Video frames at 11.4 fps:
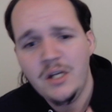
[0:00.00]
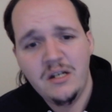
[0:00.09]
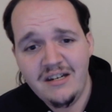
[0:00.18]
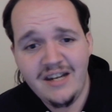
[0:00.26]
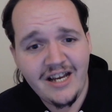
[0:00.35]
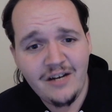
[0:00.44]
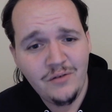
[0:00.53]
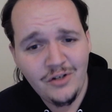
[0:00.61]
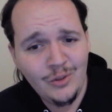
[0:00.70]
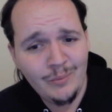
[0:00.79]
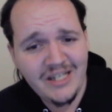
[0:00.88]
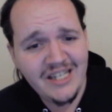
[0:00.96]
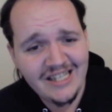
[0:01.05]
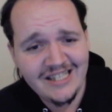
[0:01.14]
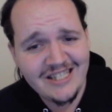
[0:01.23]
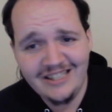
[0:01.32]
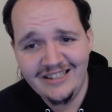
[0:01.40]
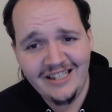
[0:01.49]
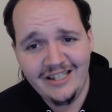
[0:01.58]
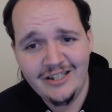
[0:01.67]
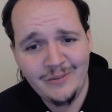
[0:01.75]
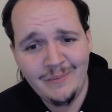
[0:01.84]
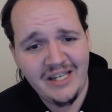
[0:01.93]
now nobody gets
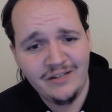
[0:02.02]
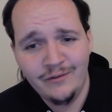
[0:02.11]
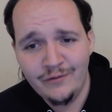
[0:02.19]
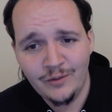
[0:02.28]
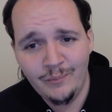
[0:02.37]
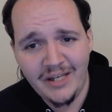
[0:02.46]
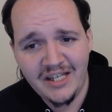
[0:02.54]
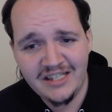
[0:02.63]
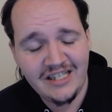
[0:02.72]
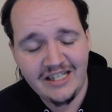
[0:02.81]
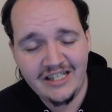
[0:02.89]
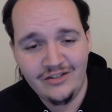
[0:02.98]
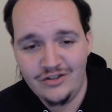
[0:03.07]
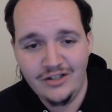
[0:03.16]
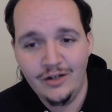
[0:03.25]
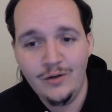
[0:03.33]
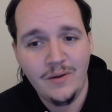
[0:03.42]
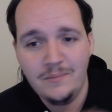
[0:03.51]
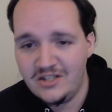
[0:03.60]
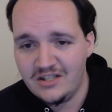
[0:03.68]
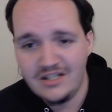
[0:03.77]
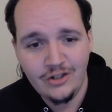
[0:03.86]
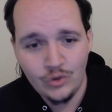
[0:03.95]
the mana from Mana Cache, and oh, I'm just
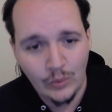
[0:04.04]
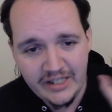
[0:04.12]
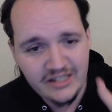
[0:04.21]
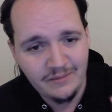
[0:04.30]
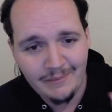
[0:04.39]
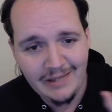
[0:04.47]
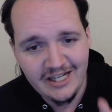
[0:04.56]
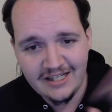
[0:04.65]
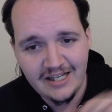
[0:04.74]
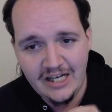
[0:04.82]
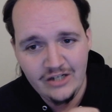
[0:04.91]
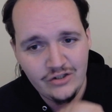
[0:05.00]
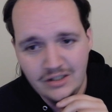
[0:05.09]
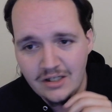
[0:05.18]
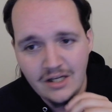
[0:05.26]
going to drain the Mana Cache, and